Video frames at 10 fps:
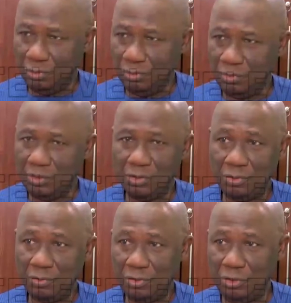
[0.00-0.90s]
do because
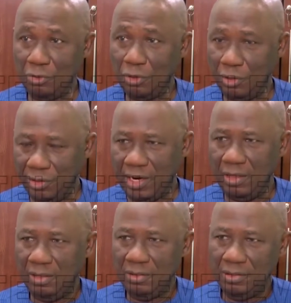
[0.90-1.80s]
it was the
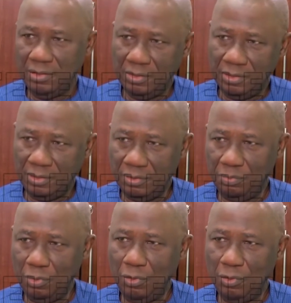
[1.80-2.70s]
inaugural
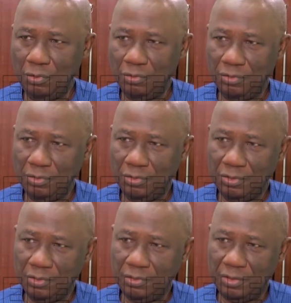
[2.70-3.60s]
polo
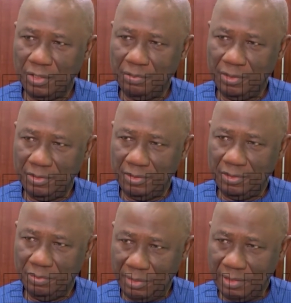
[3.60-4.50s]
tournament
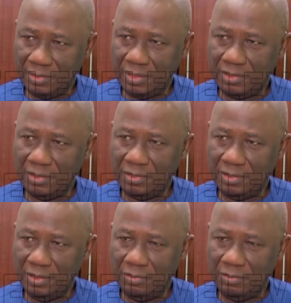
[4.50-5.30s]
in Bayelsa State. They